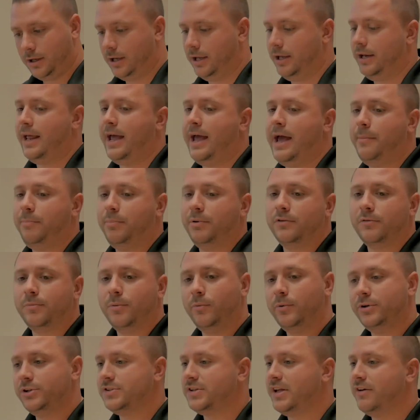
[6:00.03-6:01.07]
it happens,
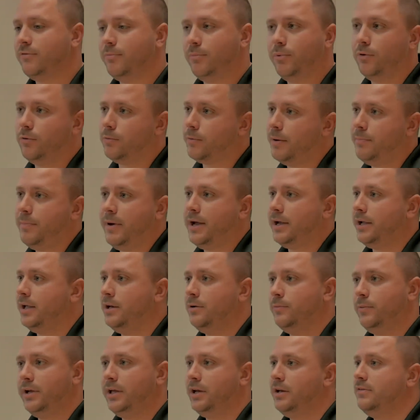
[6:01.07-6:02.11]
but we just have it pull right back
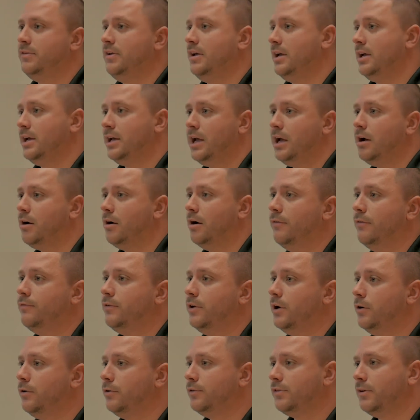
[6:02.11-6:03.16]
in and we get it taken care
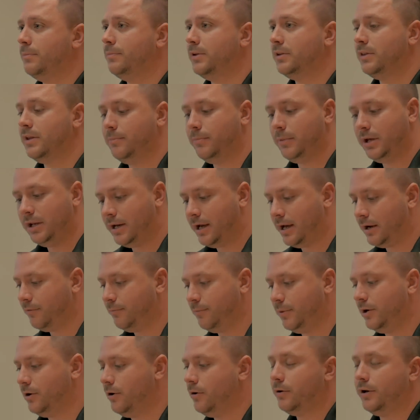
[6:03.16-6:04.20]
It's something that may not
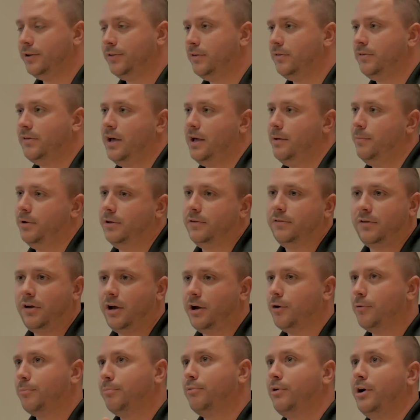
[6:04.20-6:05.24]
have been known at the time, a
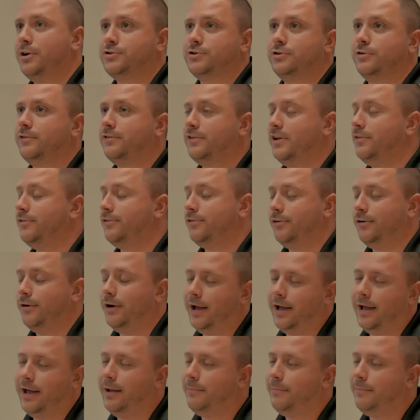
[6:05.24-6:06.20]
tire pressure sensor.